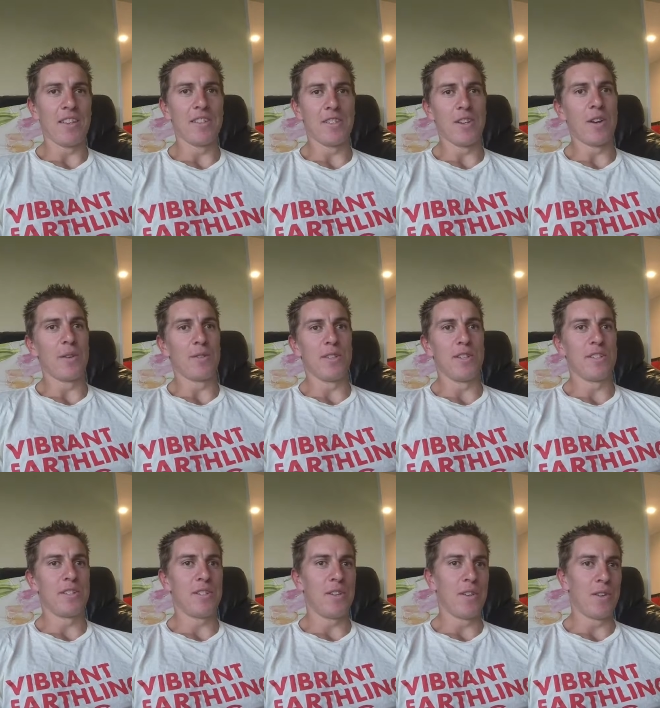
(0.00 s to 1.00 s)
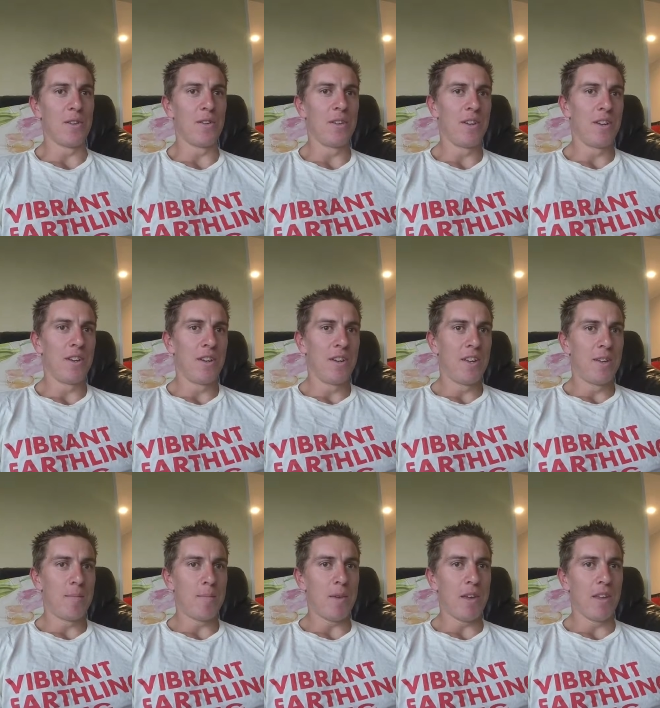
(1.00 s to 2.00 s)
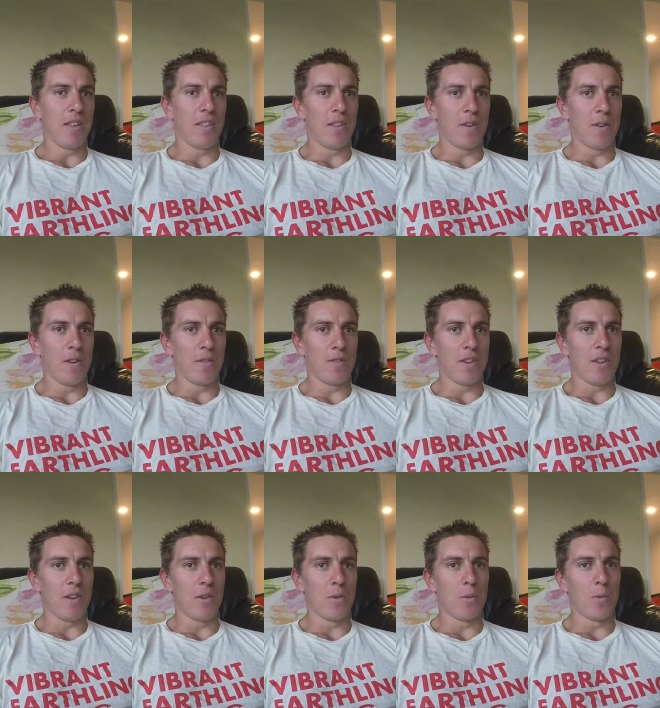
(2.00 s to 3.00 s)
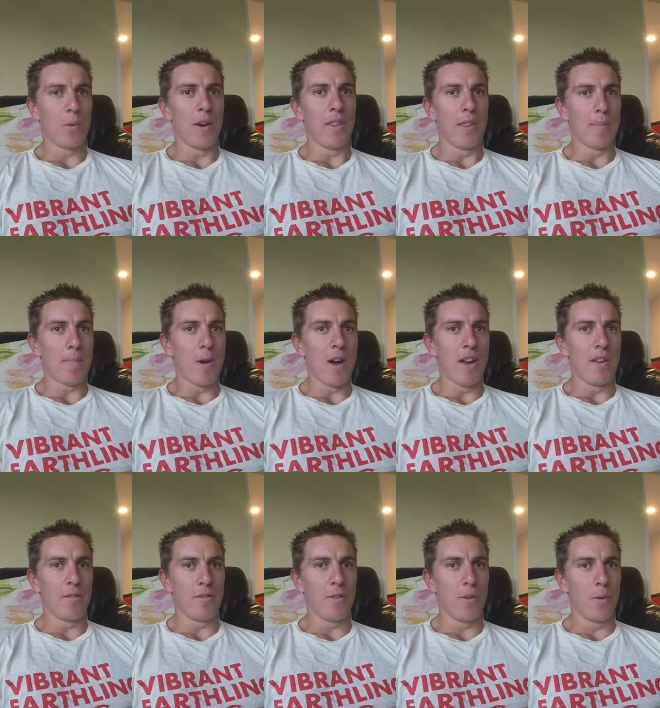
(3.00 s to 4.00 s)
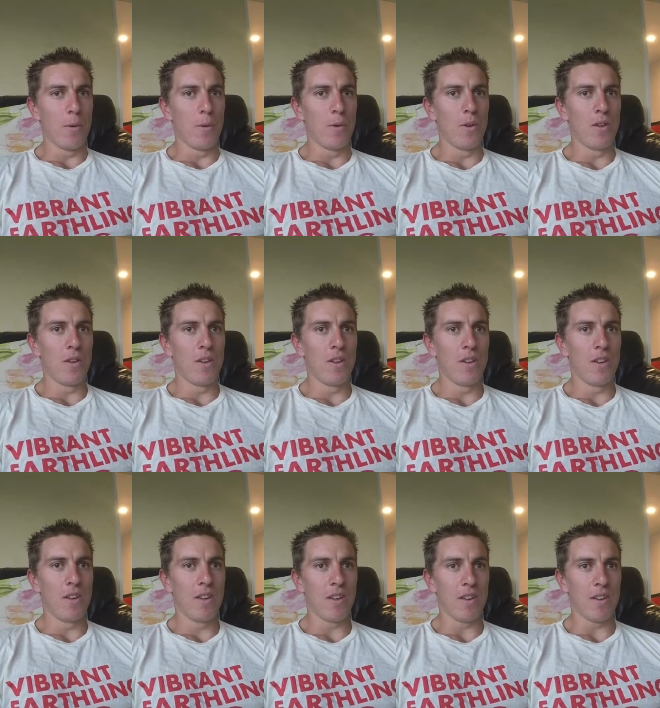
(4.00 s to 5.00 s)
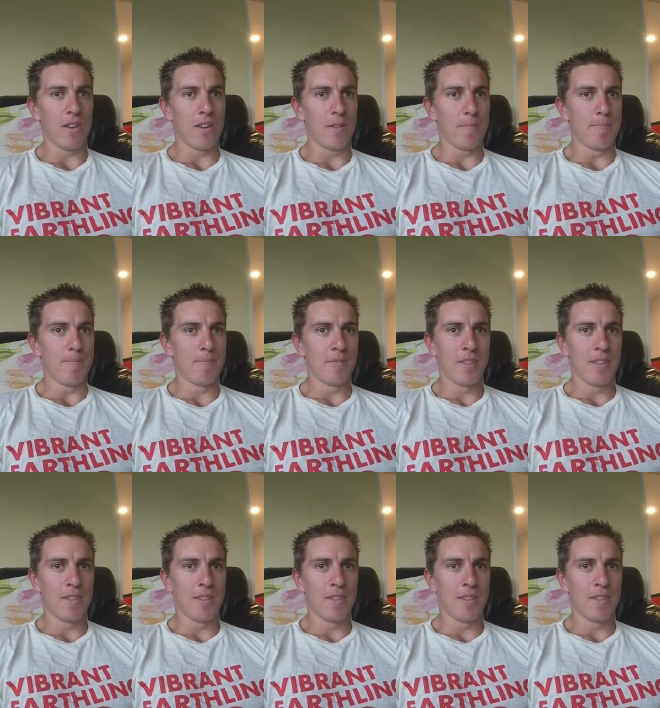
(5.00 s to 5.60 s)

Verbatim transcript: as the title says, you know, being the only vegan or one of the minor few, um,